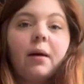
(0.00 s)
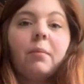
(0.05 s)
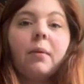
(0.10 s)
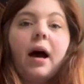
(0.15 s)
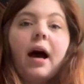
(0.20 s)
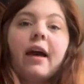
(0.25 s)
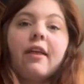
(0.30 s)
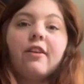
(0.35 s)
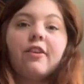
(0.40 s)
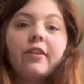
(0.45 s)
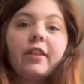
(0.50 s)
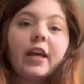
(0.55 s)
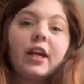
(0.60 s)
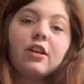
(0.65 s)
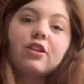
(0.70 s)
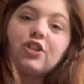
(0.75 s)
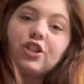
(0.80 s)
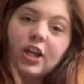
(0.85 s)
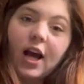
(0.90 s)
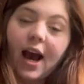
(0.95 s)
I'm either
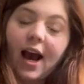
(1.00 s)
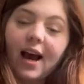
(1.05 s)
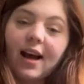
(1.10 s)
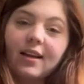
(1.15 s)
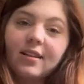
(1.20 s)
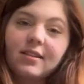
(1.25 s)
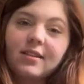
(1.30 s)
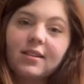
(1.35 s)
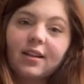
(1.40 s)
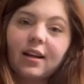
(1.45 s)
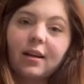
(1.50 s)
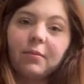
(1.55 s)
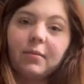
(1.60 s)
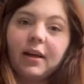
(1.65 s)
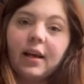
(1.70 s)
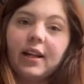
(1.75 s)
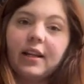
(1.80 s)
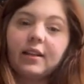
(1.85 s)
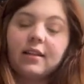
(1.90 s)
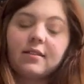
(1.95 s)
like jazzed and I'm
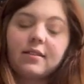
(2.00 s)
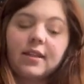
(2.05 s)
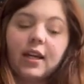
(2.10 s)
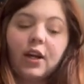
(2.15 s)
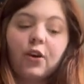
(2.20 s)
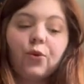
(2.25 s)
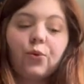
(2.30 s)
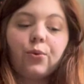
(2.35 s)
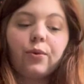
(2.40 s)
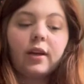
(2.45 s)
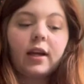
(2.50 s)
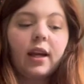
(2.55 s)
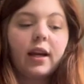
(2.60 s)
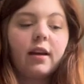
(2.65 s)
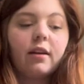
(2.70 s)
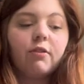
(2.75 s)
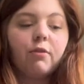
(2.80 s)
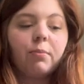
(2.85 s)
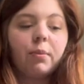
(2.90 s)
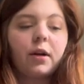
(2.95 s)
getting this like
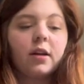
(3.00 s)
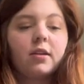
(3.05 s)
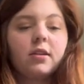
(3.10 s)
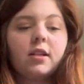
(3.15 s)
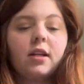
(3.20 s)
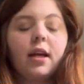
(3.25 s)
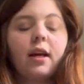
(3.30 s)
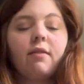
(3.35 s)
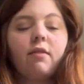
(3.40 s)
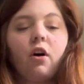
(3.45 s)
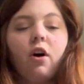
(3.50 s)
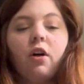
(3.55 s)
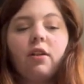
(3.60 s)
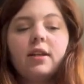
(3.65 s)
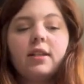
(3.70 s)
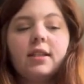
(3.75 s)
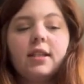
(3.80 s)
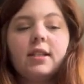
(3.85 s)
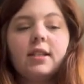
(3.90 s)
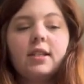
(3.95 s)
creative burst and I have all
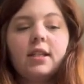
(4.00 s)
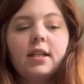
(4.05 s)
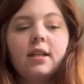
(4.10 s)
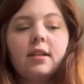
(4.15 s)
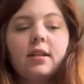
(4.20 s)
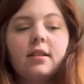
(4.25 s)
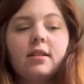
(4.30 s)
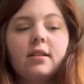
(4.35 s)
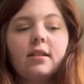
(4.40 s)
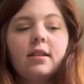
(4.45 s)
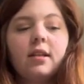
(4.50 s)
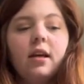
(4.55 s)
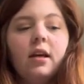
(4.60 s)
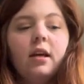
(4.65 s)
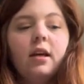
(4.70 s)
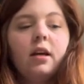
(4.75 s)
these ideas,